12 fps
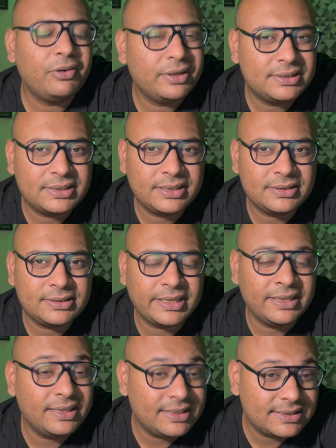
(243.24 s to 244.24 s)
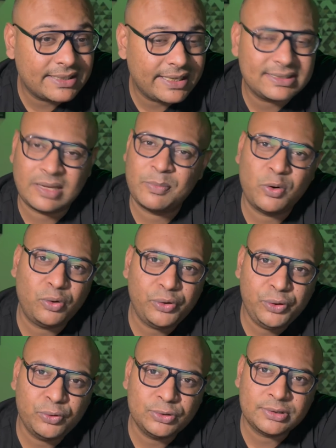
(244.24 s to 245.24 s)
instance, in this case, I'm going
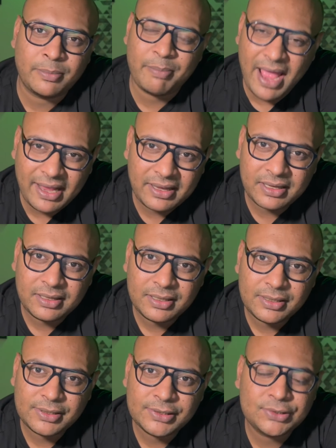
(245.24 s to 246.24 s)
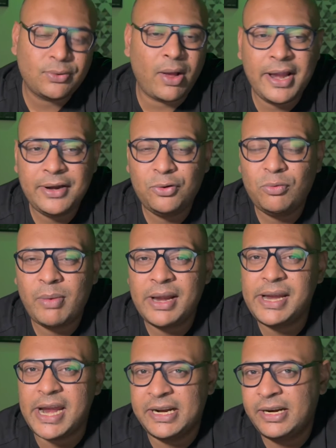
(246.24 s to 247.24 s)
to use a Mac, so I do my
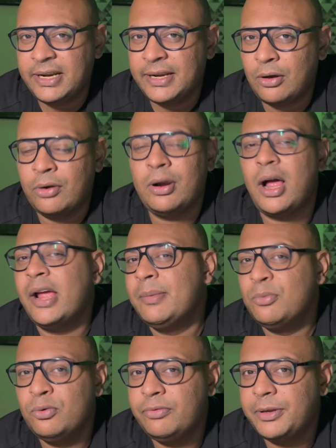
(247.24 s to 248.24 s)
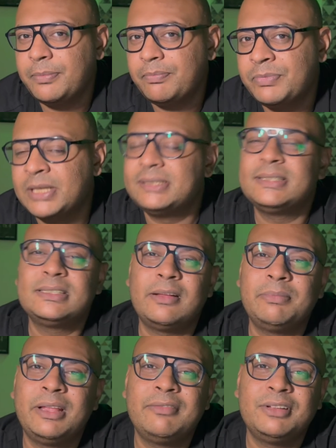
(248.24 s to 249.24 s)
editing on iMovie. This is
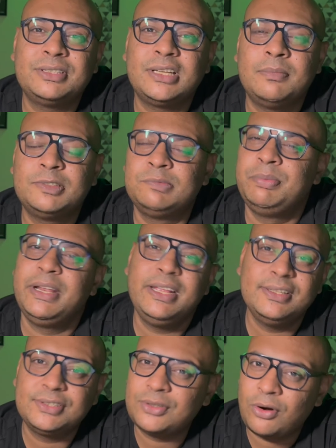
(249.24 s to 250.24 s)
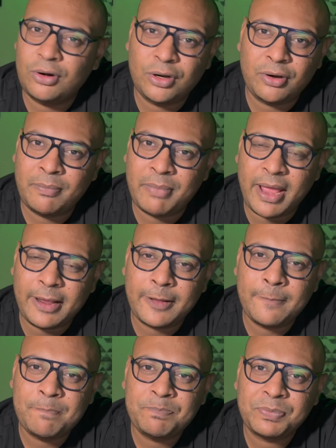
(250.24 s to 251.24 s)
something which comes pre-installed on a
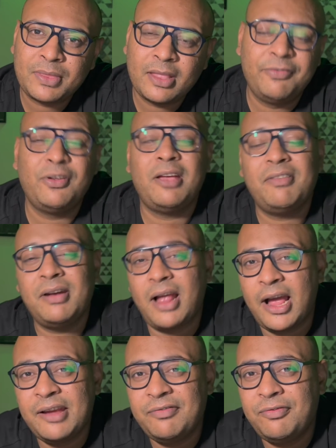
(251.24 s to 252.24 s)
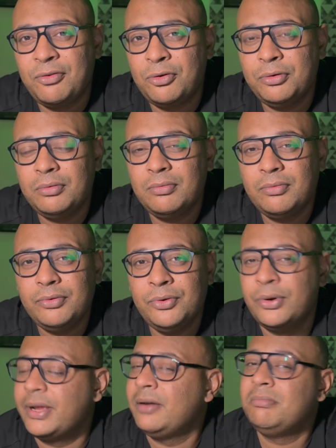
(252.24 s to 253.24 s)
Mac. If you have an iPhone,
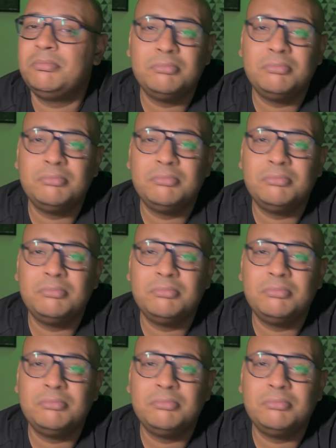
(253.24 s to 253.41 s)
you can